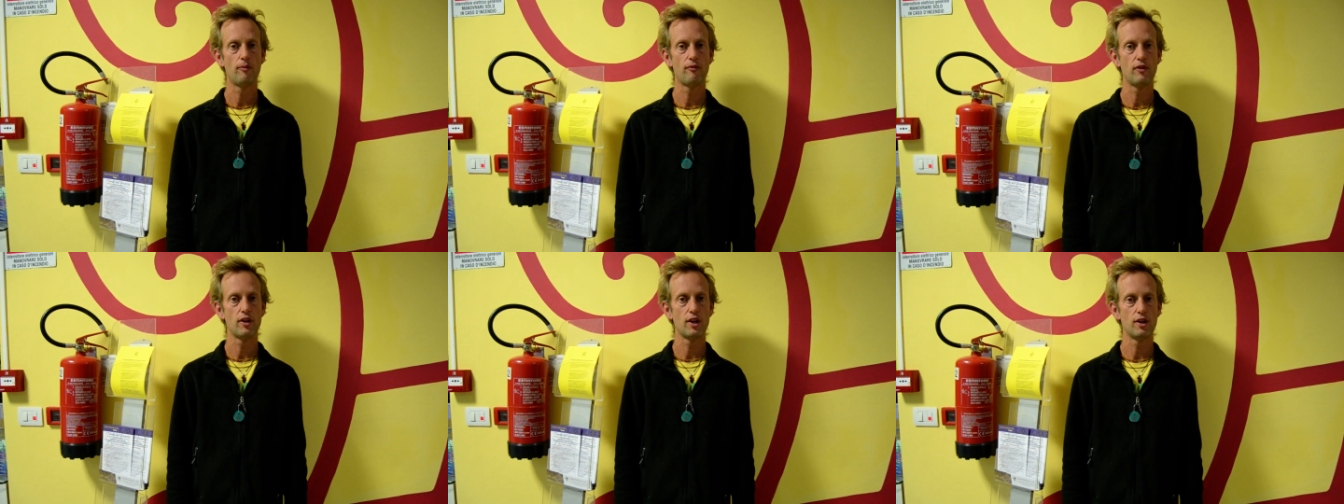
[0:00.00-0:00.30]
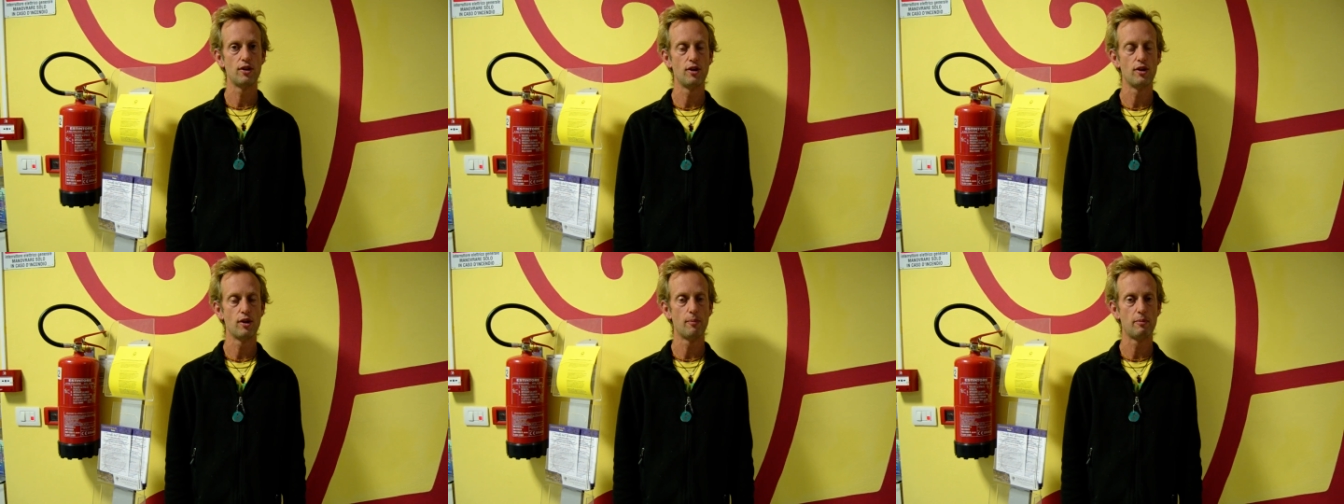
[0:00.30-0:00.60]
feed
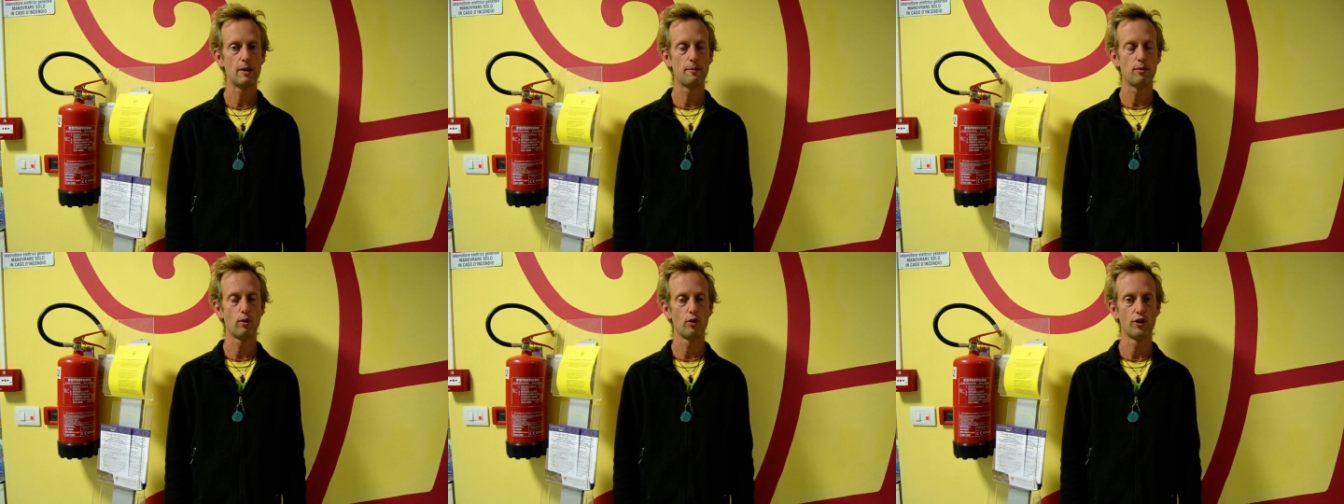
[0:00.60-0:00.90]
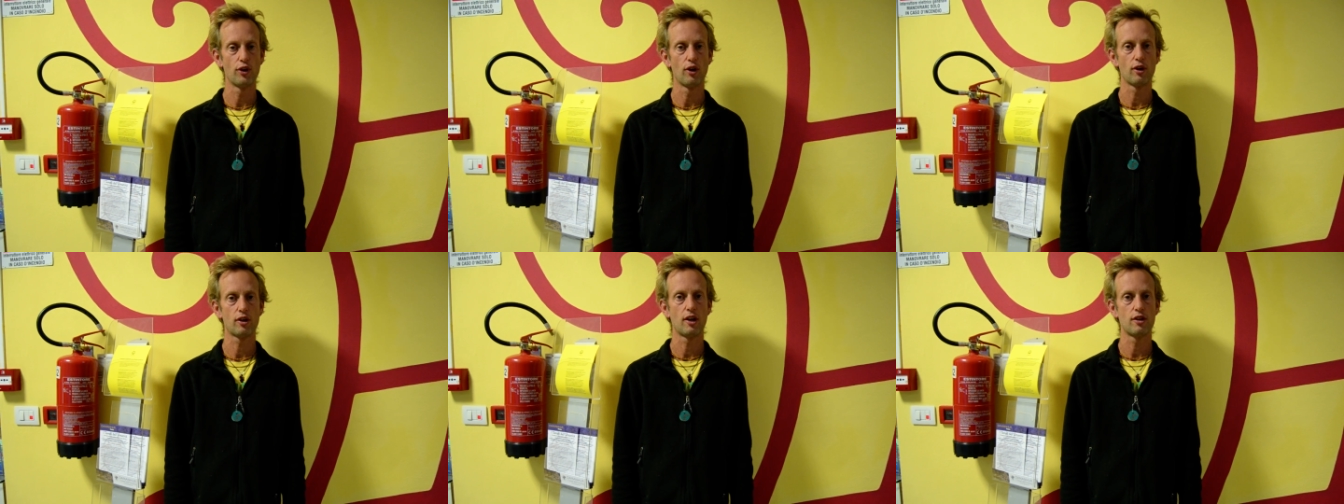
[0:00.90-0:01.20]
the people in
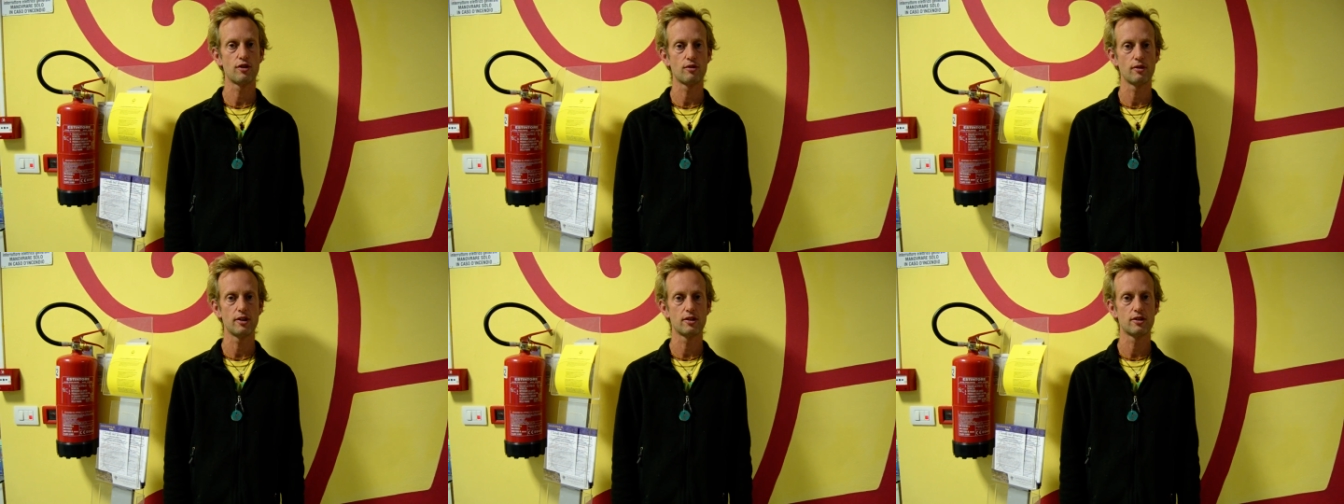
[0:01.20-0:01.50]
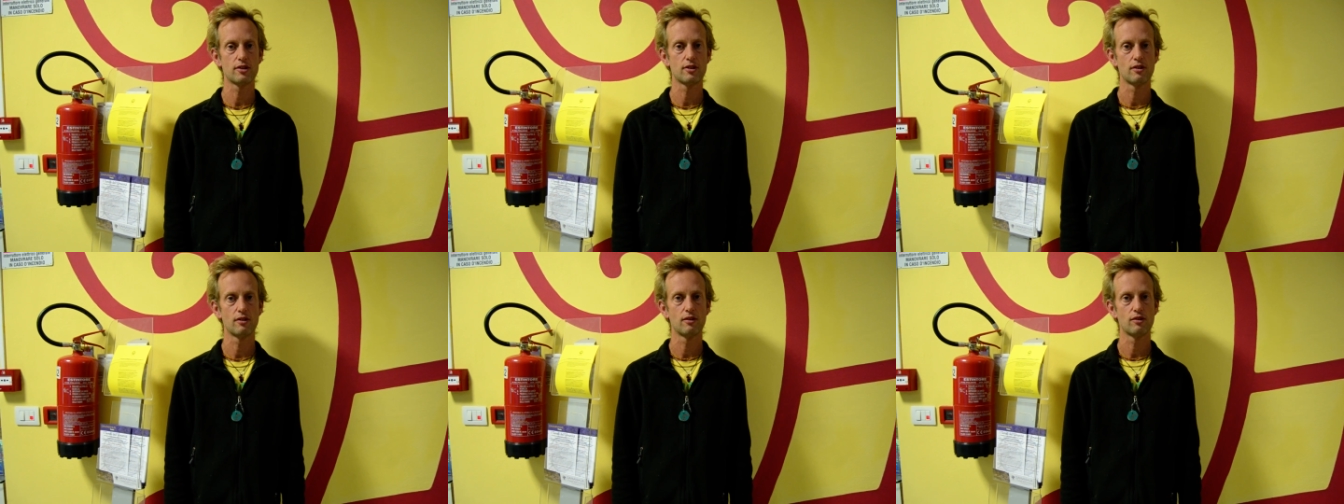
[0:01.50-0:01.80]
their
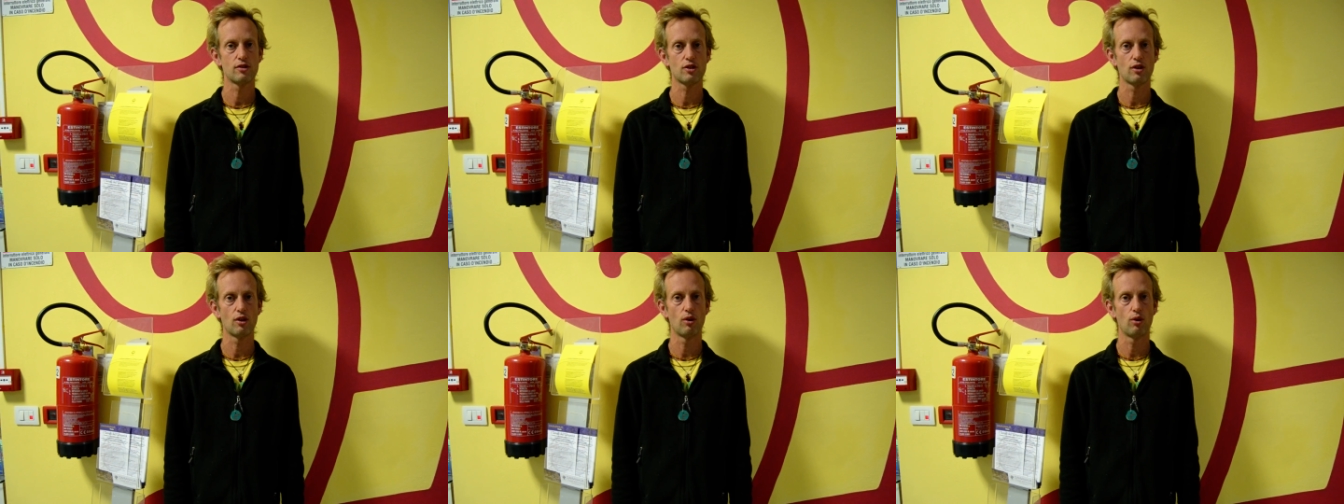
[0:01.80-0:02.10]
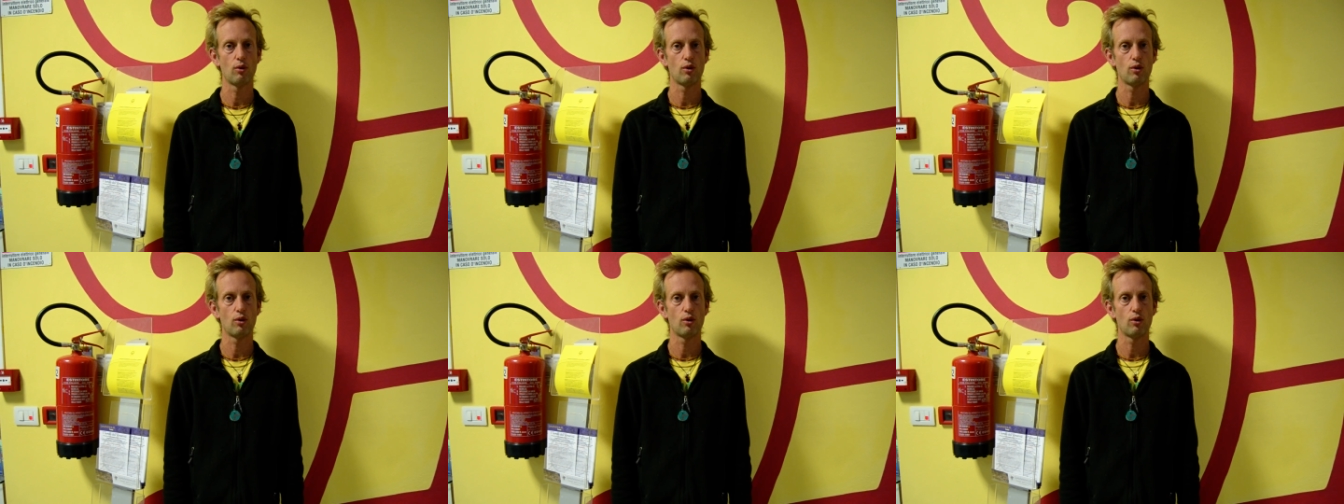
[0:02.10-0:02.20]
countries. So